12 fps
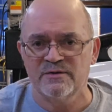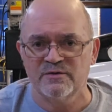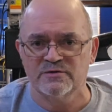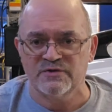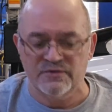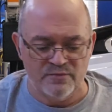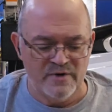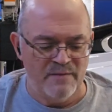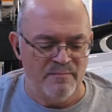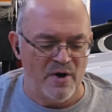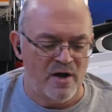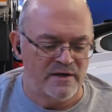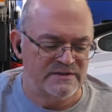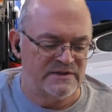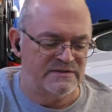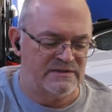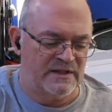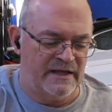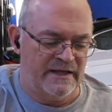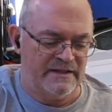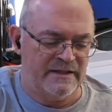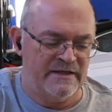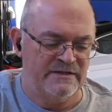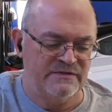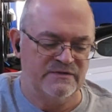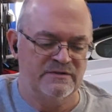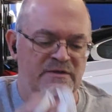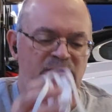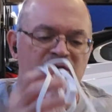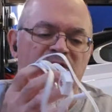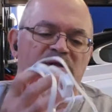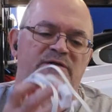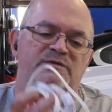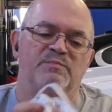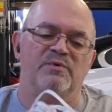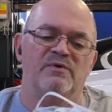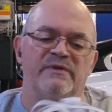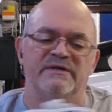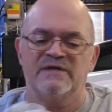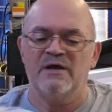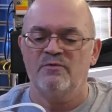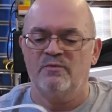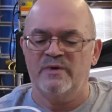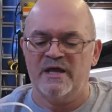and there's 3 boxes like this, let's pull this out.